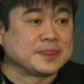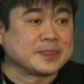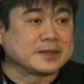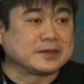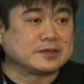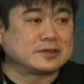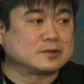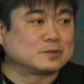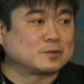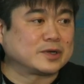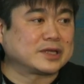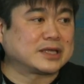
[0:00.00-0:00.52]
You
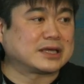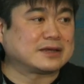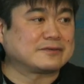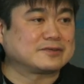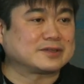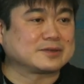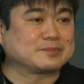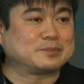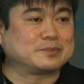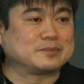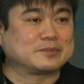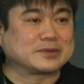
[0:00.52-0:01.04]
didn't want to have
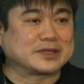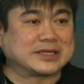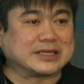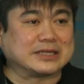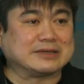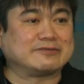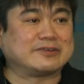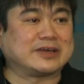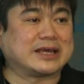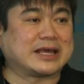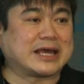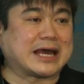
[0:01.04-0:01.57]
to
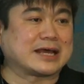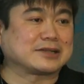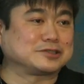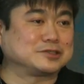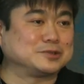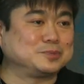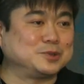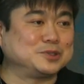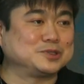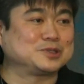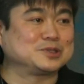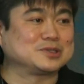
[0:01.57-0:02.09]
give
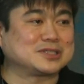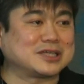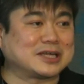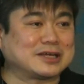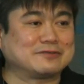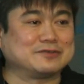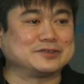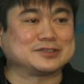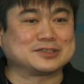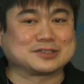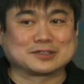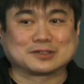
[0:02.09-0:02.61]
attribution to
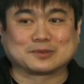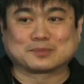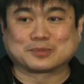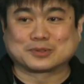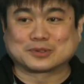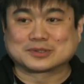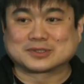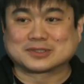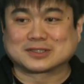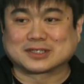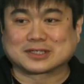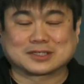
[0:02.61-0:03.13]
every single
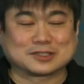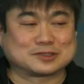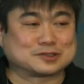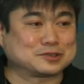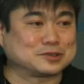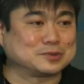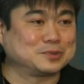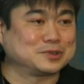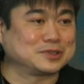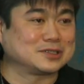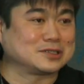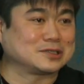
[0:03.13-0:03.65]
person that
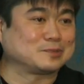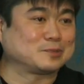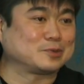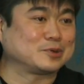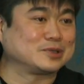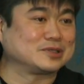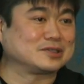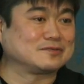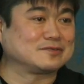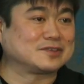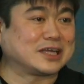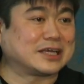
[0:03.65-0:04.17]
contributed a
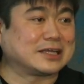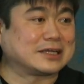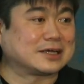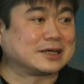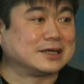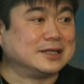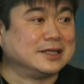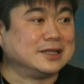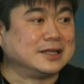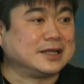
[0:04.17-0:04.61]
point of data.